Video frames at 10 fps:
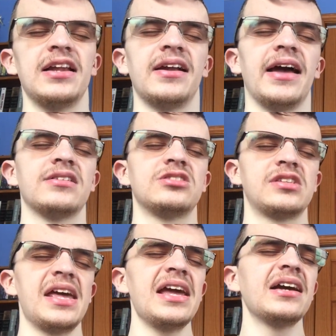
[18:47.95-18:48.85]
Like,
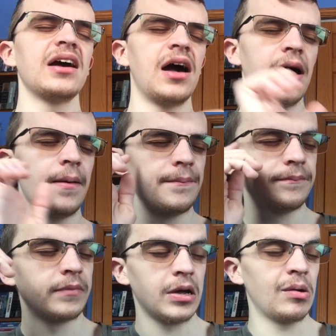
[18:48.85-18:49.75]
take,
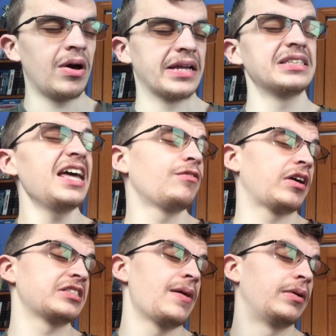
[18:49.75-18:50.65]
Walking Dead, for
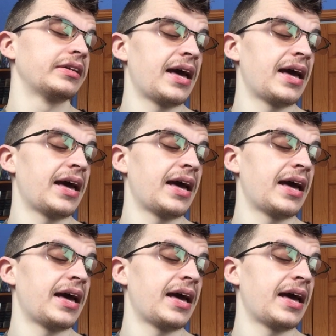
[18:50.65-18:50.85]
example.